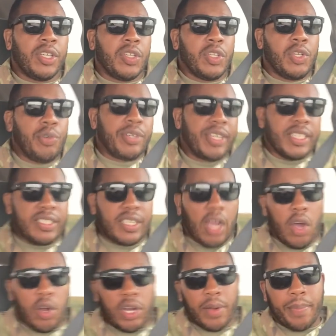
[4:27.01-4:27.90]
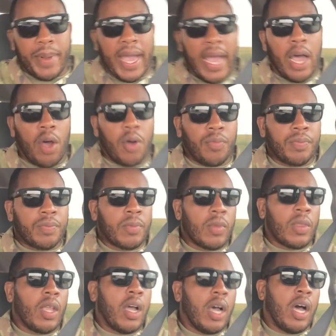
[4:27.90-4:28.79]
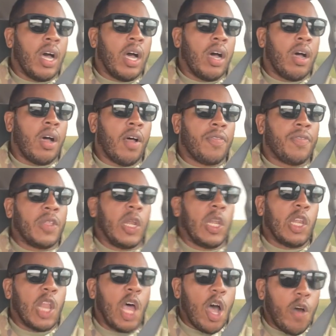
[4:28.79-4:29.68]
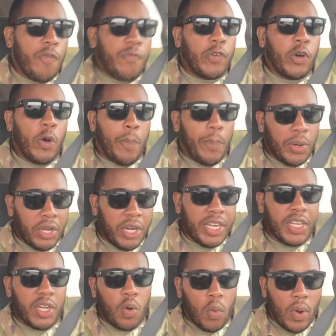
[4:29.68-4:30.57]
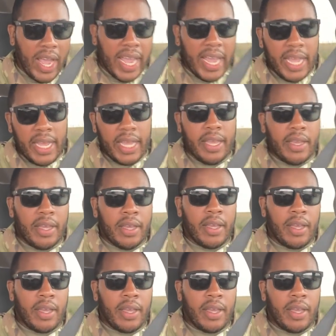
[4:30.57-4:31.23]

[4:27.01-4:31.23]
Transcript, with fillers: You can talk about uh, the lawful putting away,